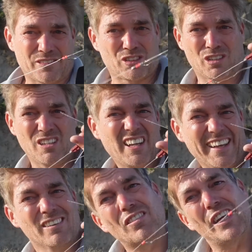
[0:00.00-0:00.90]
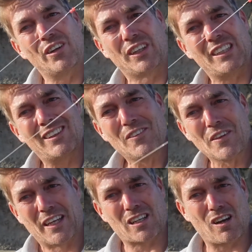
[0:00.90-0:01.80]
So in theory,
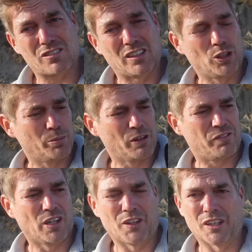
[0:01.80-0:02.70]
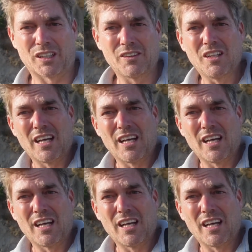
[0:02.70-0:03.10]
it casts a little bit further,